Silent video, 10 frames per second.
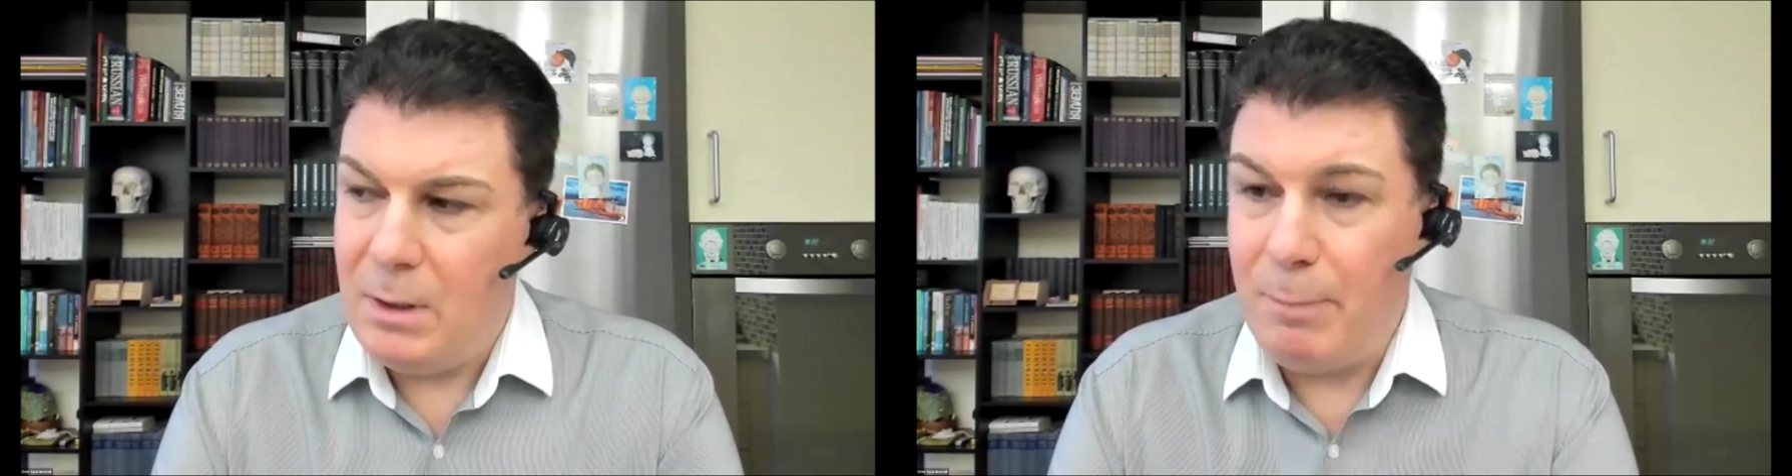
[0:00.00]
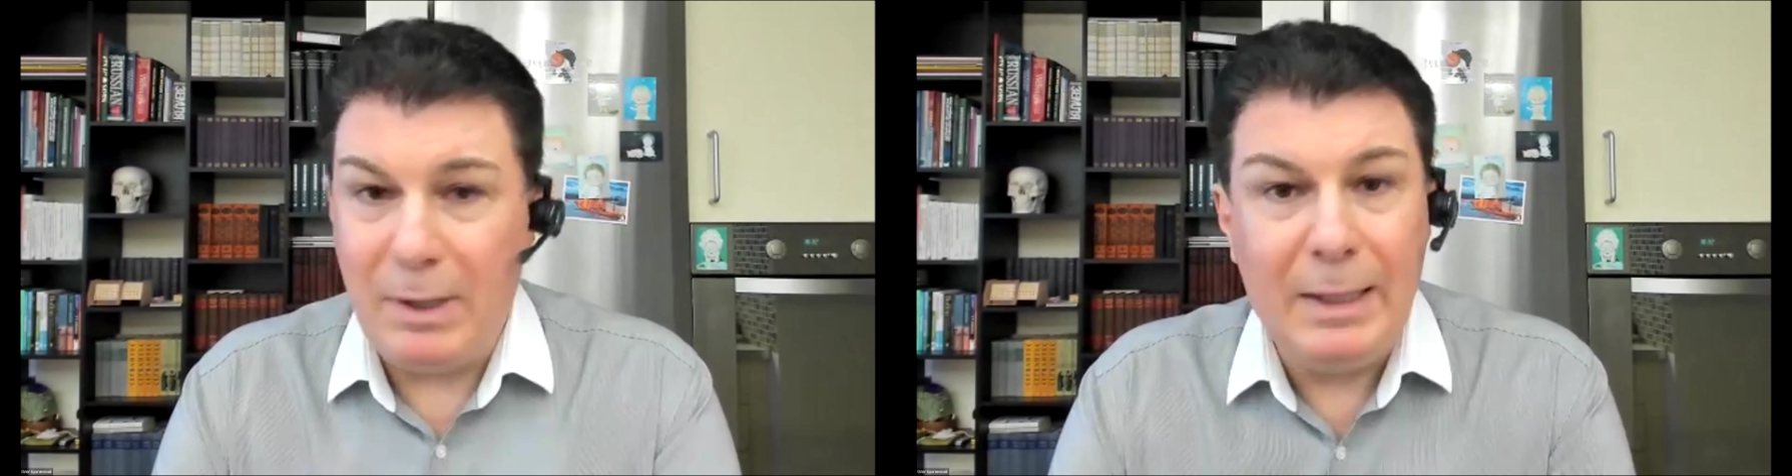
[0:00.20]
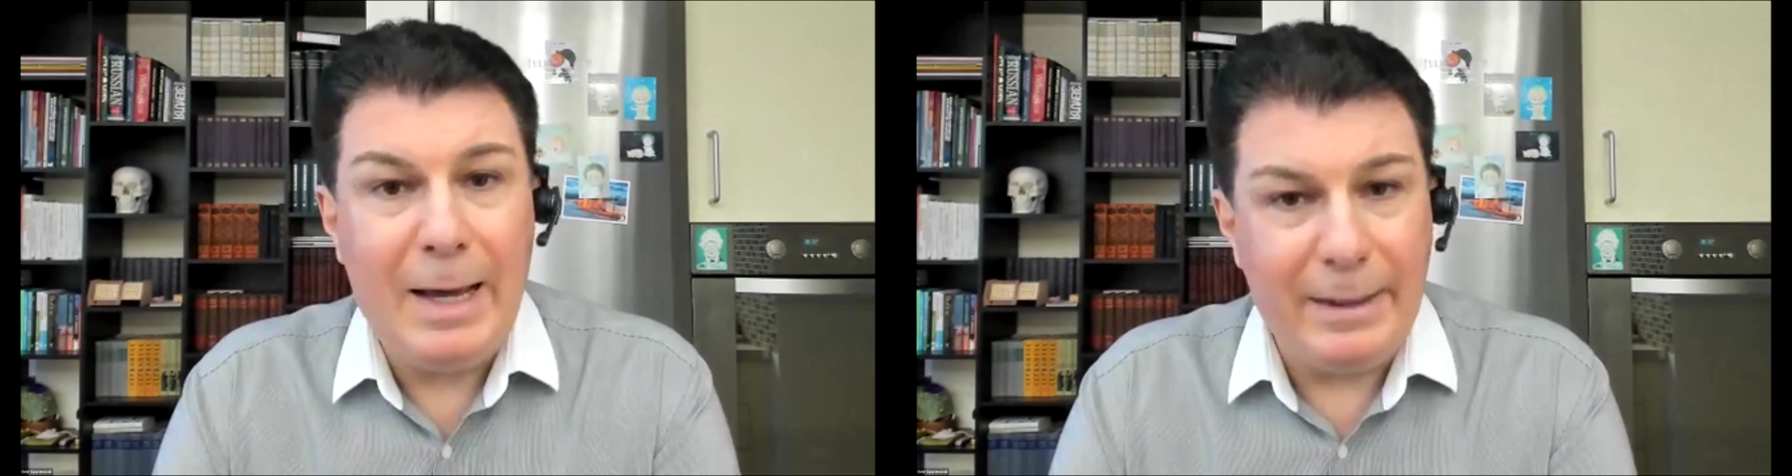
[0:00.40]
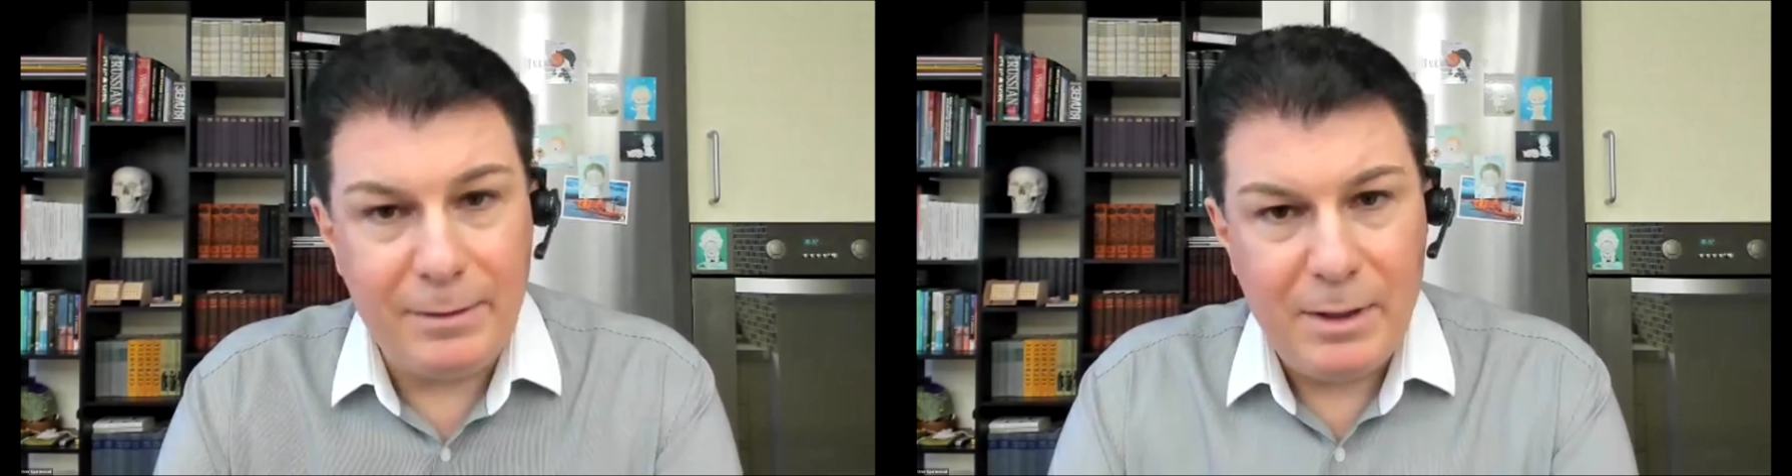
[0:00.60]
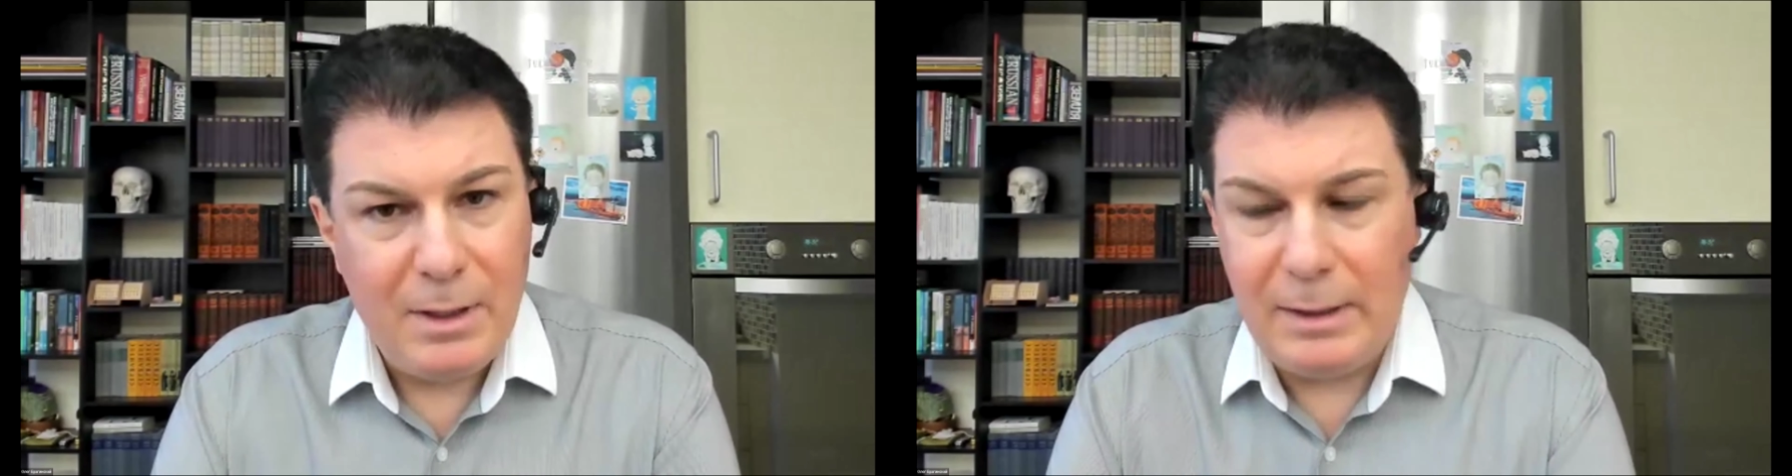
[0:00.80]

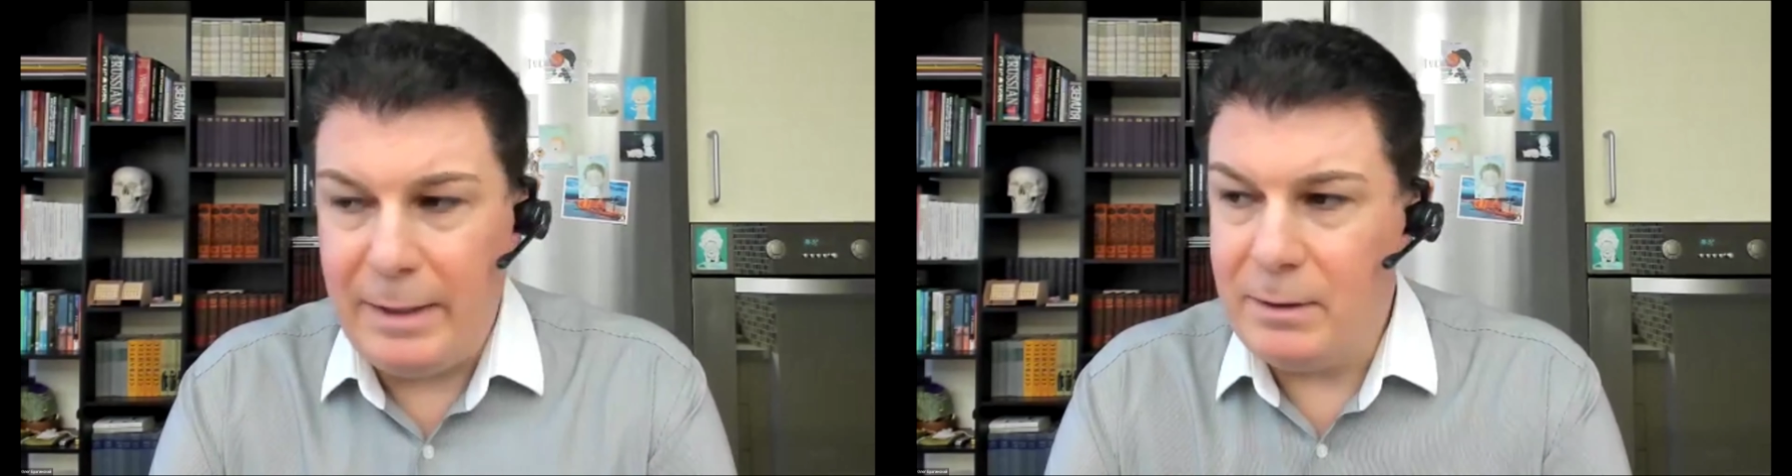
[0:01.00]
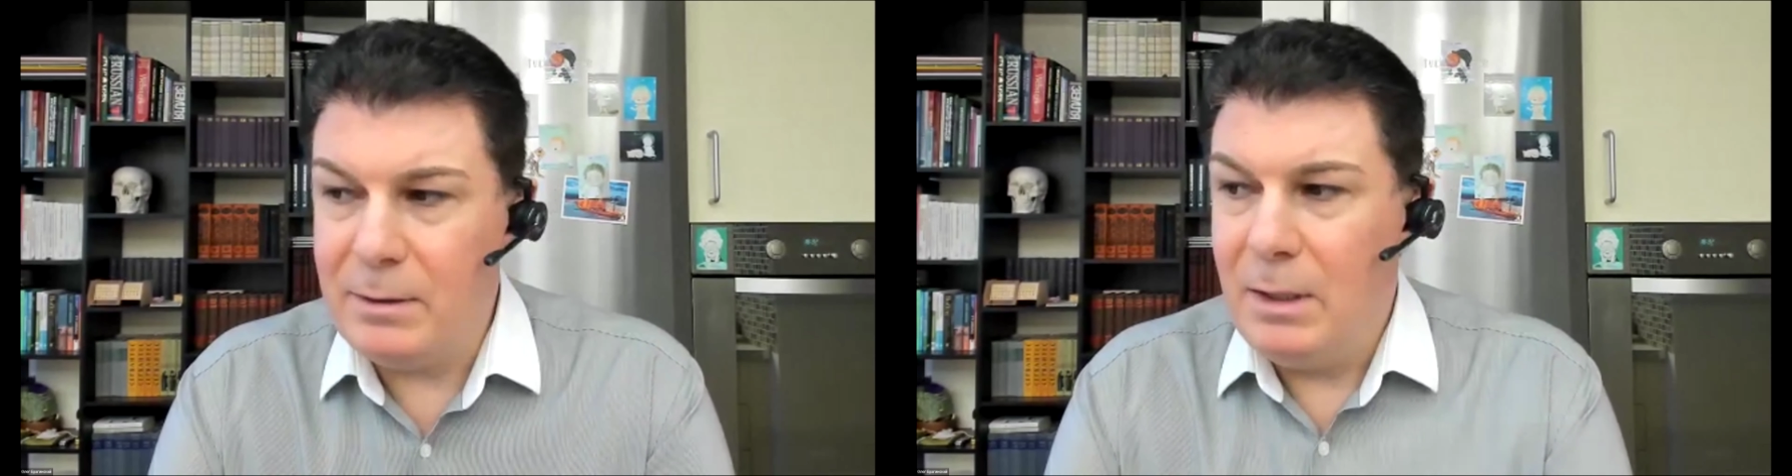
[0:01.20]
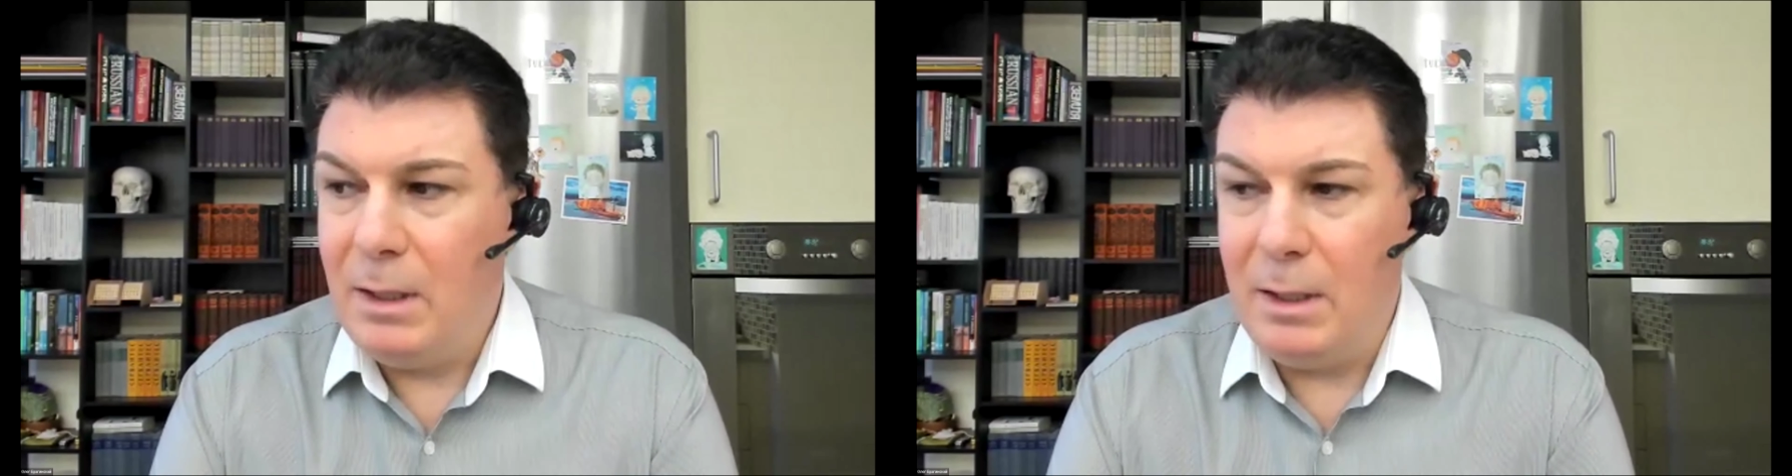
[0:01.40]
polite, like